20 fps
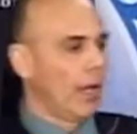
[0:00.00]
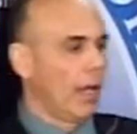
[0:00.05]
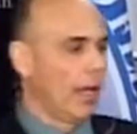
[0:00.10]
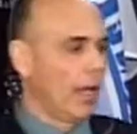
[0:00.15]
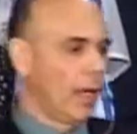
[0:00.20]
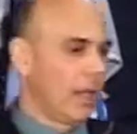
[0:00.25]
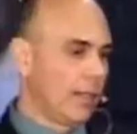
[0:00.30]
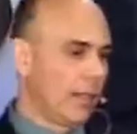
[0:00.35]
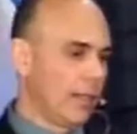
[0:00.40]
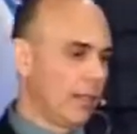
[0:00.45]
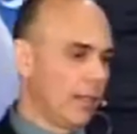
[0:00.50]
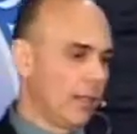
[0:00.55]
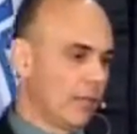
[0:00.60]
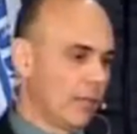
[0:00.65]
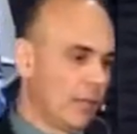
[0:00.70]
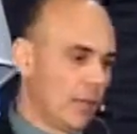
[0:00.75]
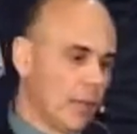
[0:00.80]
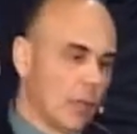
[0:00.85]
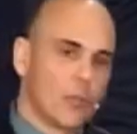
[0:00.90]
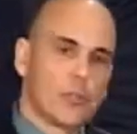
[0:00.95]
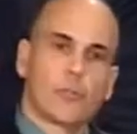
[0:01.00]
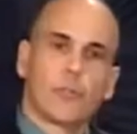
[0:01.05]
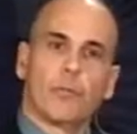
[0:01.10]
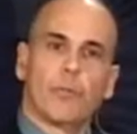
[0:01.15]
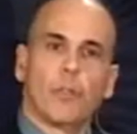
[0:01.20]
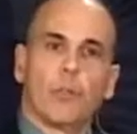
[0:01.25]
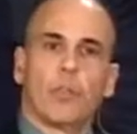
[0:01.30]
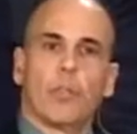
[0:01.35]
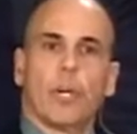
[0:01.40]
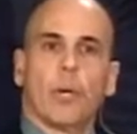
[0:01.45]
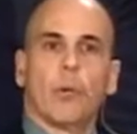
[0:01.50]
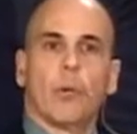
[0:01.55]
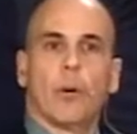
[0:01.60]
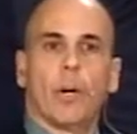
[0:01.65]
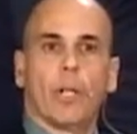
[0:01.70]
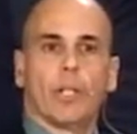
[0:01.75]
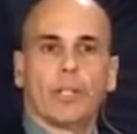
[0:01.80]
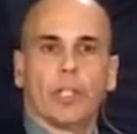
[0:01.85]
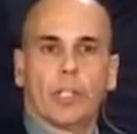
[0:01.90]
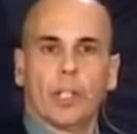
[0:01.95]
And for those of you that
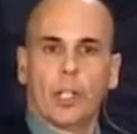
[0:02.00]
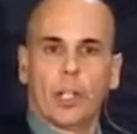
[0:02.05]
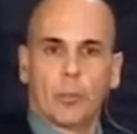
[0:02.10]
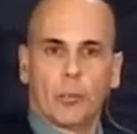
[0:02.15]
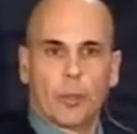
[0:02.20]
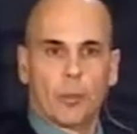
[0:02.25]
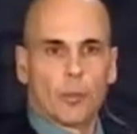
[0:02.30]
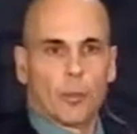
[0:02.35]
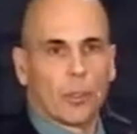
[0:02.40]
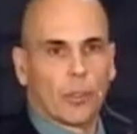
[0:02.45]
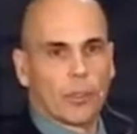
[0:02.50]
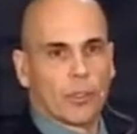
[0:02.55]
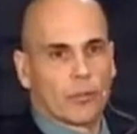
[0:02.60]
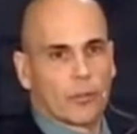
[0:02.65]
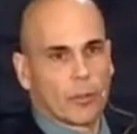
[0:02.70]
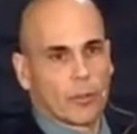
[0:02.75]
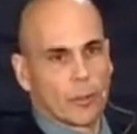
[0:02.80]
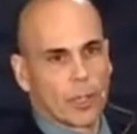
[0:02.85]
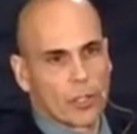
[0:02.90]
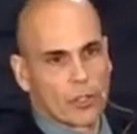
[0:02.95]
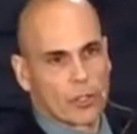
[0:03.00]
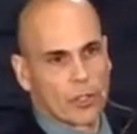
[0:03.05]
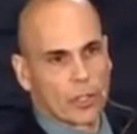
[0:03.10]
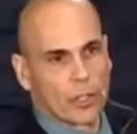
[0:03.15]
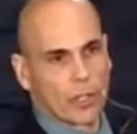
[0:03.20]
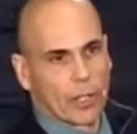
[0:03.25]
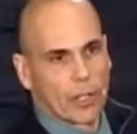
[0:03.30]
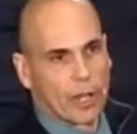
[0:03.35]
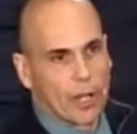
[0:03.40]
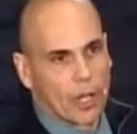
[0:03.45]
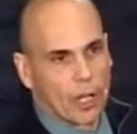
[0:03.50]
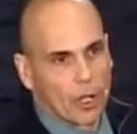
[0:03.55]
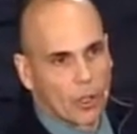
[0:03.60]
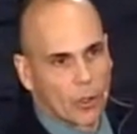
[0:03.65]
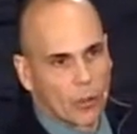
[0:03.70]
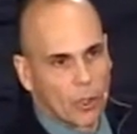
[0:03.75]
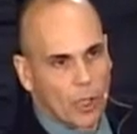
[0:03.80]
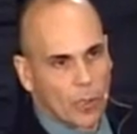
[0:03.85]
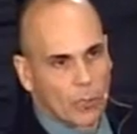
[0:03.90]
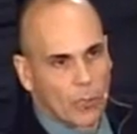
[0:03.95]
want a little bit more information on
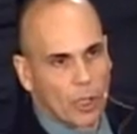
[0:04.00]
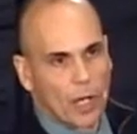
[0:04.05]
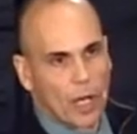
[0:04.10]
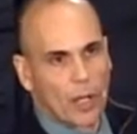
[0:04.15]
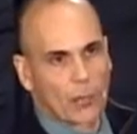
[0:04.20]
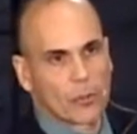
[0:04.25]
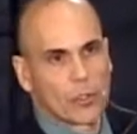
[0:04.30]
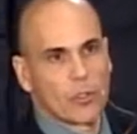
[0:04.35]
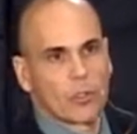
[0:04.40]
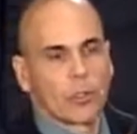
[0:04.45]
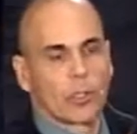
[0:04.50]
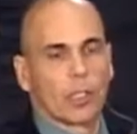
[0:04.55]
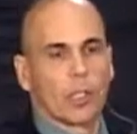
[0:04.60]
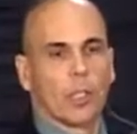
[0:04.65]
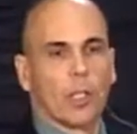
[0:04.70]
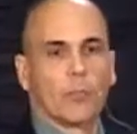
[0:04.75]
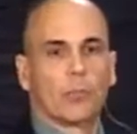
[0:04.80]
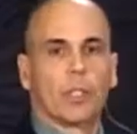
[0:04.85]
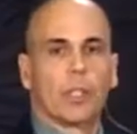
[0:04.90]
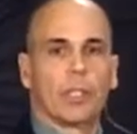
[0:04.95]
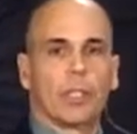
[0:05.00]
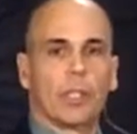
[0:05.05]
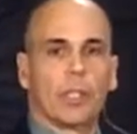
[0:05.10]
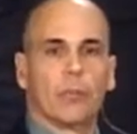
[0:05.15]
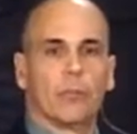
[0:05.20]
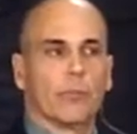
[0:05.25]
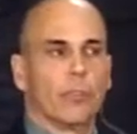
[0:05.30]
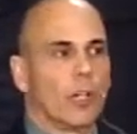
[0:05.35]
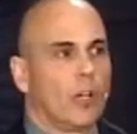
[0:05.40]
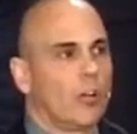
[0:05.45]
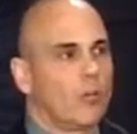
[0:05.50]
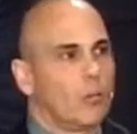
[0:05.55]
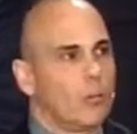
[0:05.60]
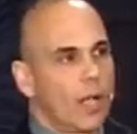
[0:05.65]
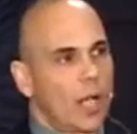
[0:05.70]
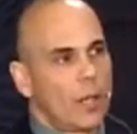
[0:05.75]
how perhaps your club can get involved,